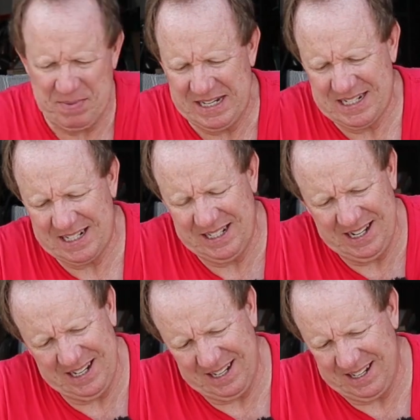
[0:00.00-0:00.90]
And
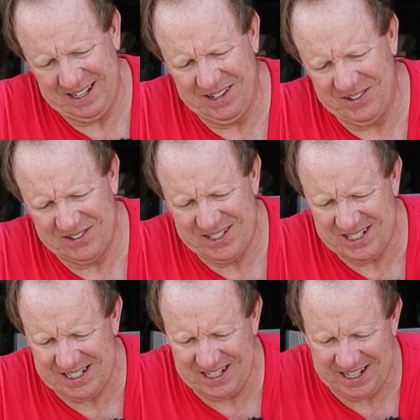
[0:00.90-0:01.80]
basically, you know, it's
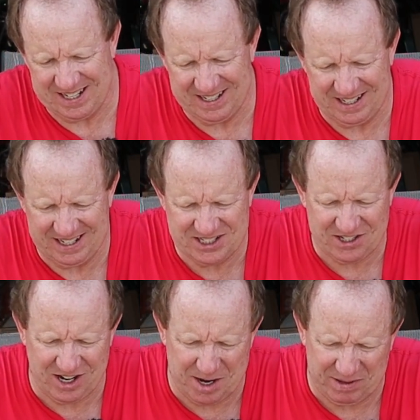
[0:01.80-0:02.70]
just like any
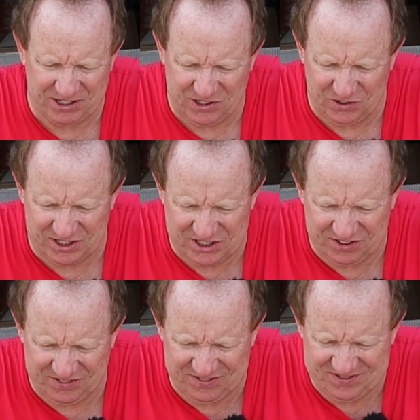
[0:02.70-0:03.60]
scribing tool that
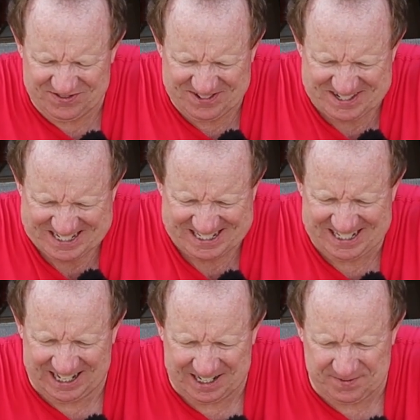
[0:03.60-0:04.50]
you've
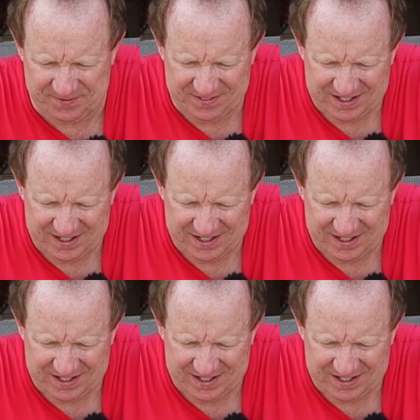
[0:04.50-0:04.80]
seen.